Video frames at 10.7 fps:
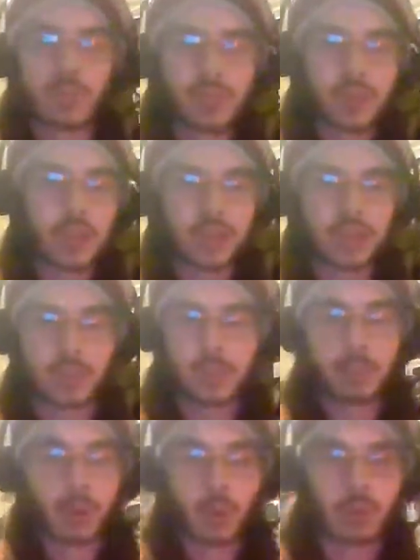it has to
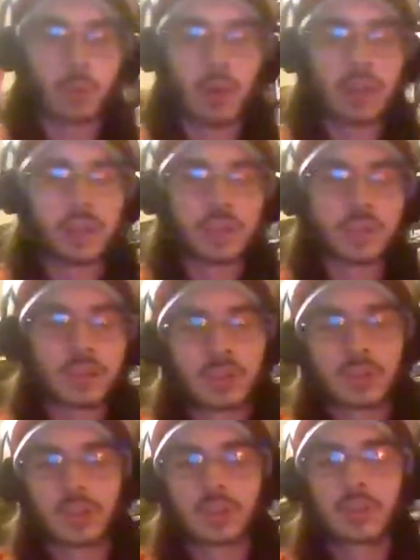be both ways
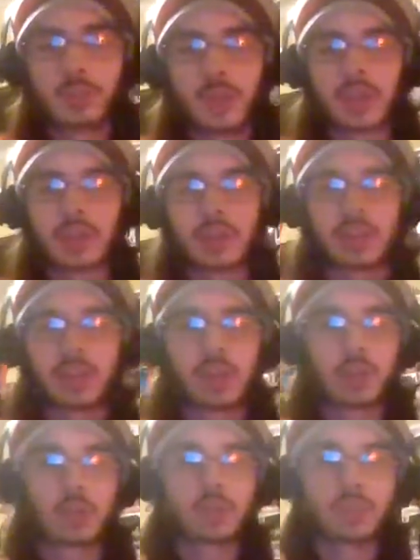to make
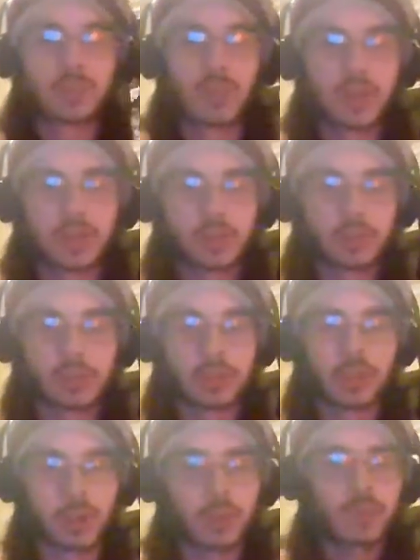a good friend
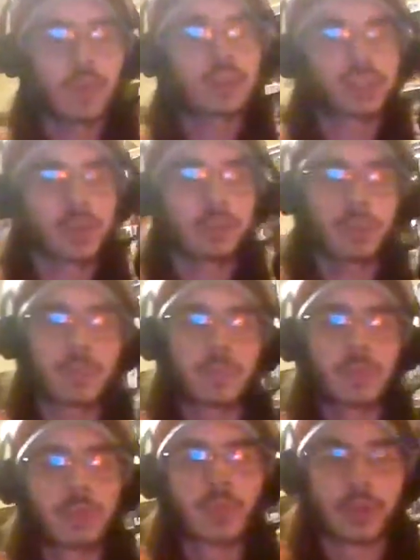good friendship
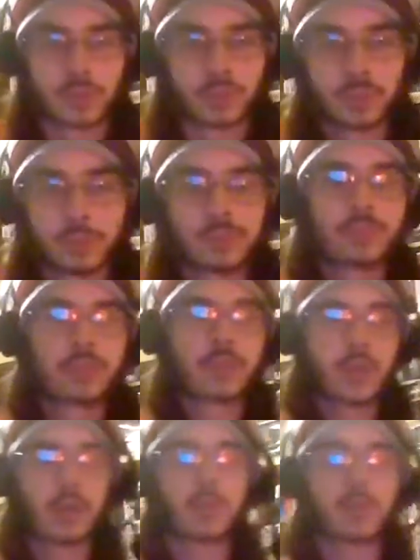good friend group
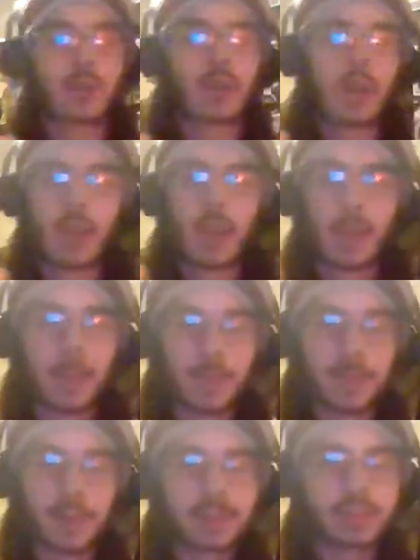you know
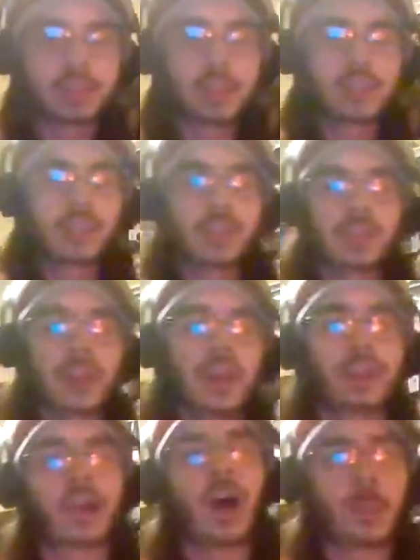it, it's just
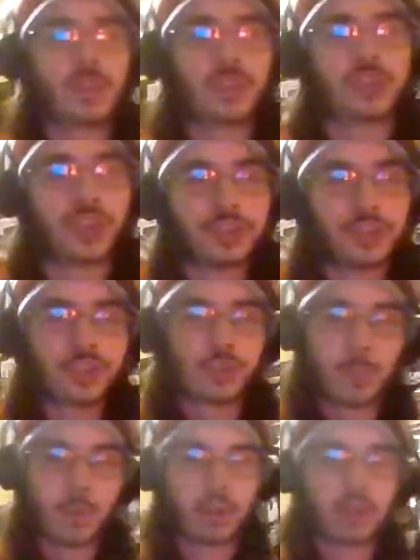kind of common sense
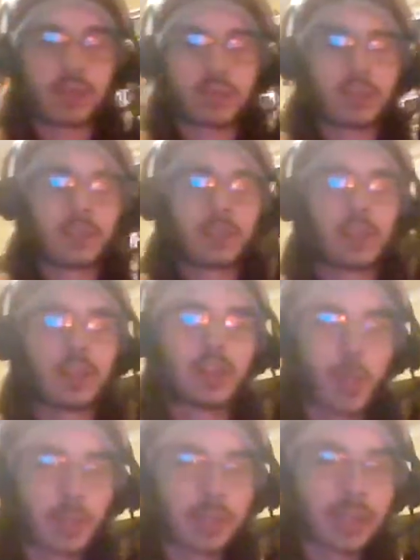but
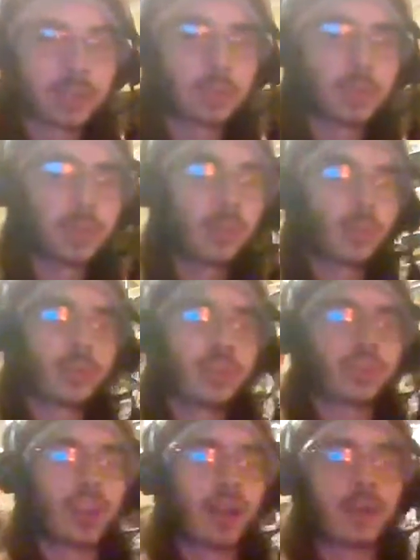nowadays people
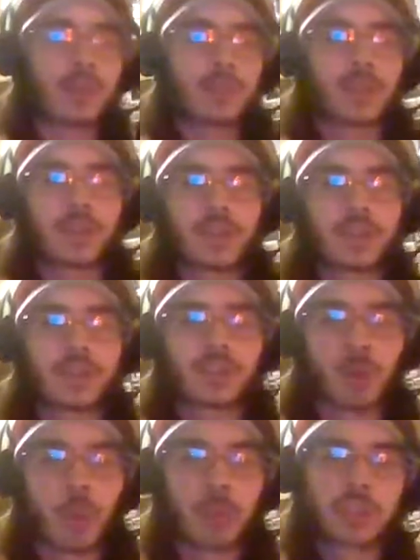just have
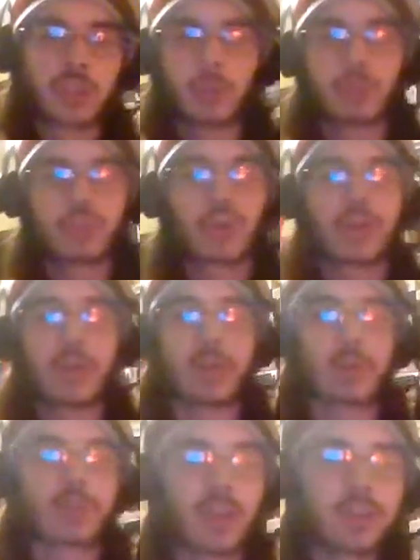so much trouble trying to
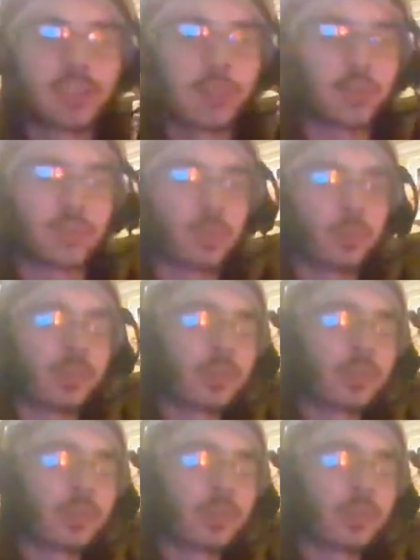make friends for some